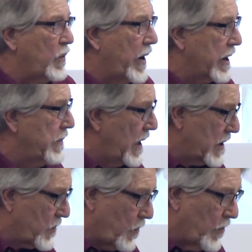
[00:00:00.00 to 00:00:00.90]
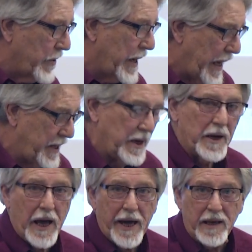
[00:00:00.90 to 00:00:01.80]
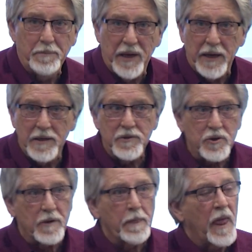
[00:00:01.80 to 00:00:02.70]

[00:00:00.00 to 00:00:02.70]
watermelon grower, 80 to 90 bins.